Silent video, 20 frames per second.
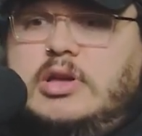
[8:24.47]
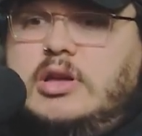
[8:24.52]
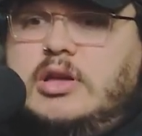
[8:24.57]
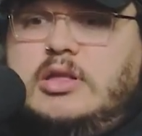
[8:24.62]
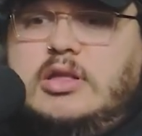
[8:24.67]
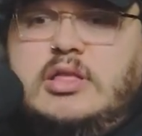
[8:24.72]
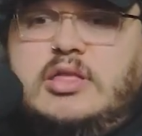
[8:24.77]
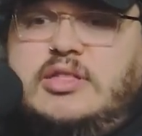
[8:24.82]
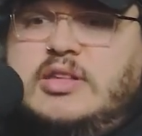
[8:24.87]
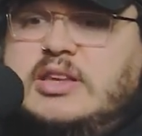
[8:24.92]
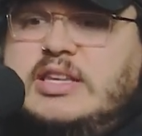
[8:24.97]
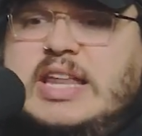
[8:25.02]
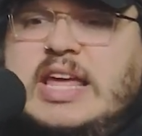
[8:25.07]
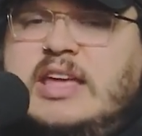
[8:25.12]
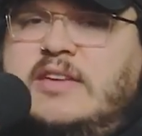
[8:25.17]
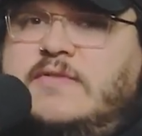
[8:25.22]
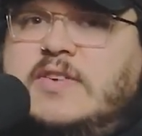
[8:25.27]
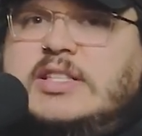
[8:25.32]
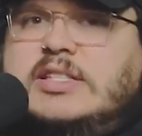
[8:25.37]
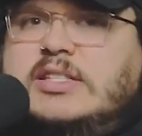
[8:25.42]
the
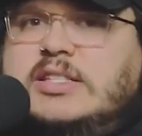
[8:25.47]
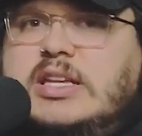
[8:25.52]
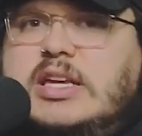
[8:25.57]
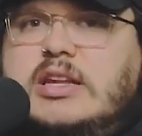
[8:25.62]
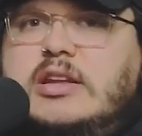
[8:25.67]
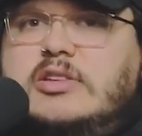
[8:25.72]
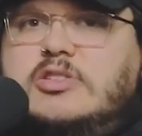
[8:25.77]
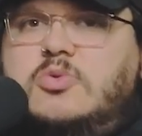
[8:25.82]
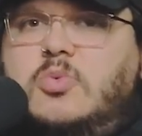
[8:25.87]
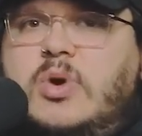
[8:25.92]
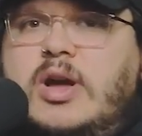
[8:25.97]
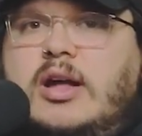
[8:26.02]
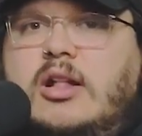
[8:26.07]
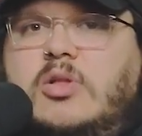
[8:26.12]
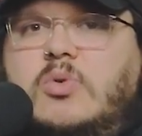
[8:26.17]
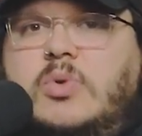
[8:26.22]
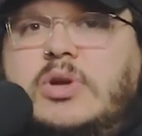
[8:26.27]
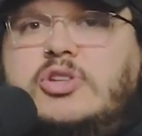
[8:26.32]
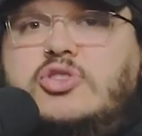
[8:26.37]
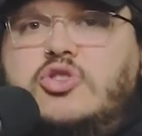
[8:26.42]
david scene as
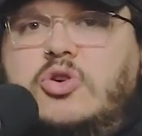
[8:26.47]
well when